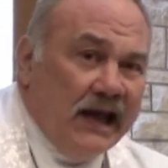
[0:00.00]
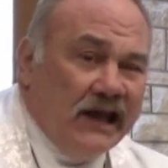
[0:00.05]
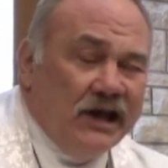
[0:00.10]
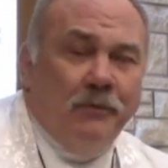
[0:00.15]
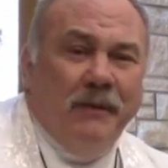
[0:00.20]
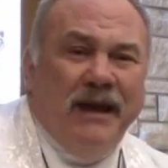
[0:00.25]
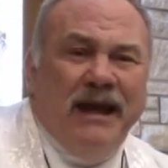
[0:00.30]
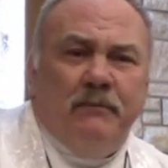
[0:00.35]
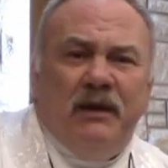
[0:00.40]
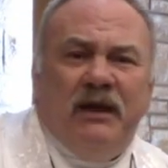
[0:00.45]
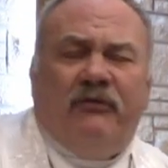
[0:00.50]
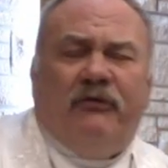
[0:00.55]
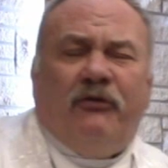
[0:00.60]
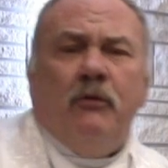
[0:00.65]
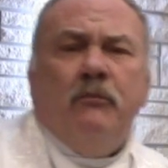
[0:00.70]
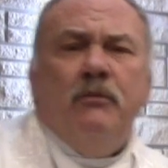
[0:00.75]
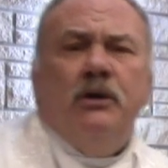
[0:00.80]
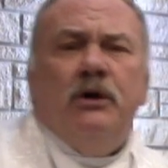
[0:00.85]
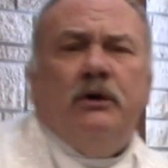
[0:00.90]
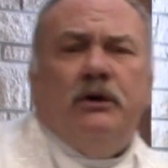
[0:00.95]
You may be
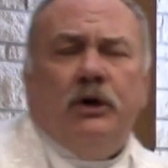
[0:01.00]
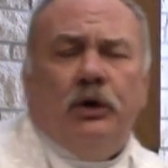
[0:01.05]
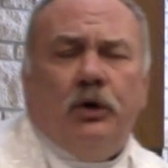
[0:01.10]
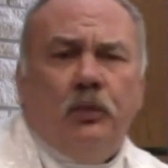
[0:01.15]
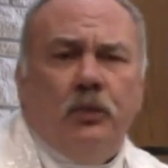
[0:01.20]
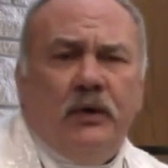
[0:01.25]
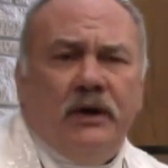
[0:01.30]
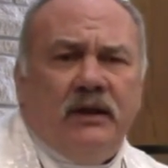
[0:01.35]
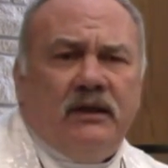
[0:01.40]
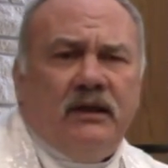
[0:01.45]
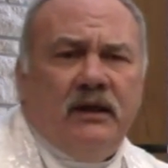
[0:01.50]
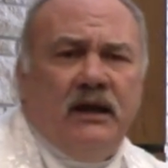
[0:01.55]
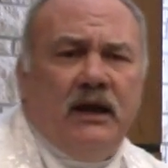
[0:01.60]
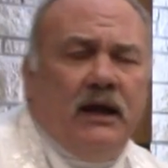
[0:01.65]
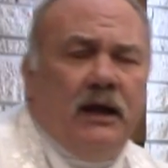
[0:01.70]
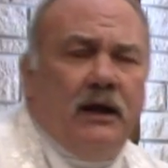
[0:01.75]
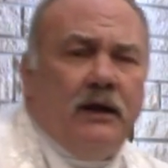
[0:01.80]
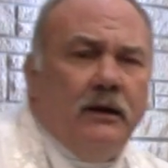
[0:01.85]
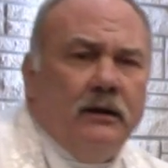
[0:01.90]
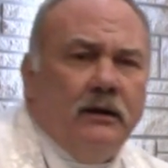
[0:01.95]
familiar with
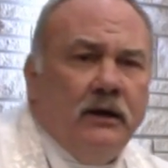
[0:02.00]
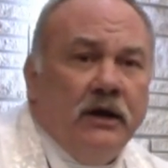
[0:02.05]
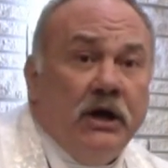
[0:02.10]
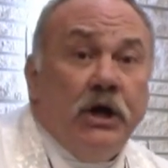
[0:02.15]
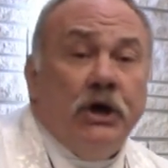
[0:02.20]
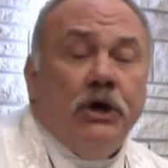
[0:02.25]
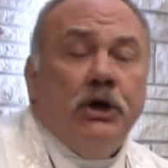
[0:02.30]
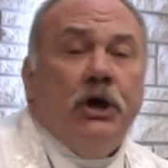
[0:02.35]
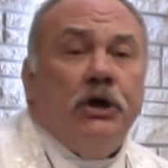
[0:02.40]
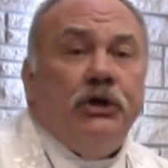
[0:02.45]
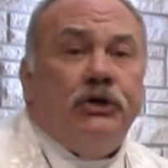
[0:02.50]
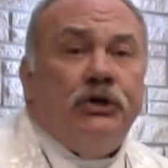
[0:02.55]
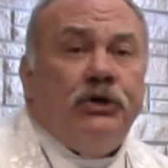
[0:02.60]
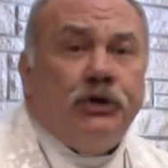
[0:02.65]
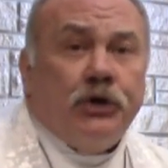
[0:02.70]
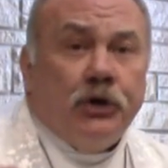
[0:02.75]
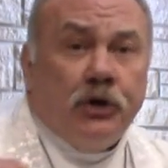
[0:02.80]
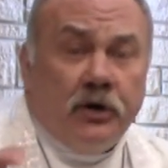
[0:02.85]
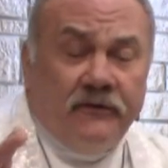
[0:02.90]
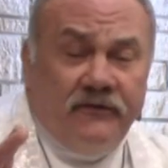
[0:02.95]
the
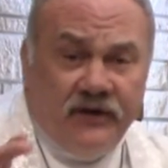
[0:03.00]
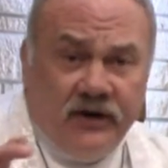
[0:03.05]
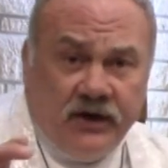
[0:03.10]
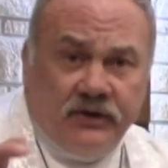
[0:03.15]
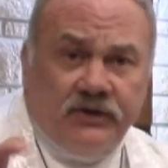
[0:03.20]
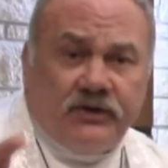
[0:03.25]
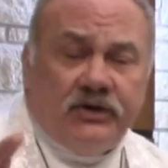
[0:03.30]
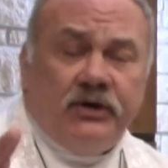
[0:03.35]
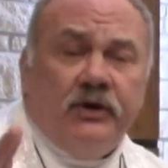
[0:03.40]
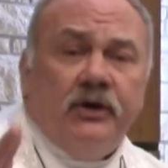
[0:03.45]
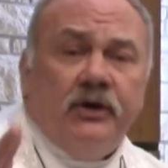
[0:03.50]
servant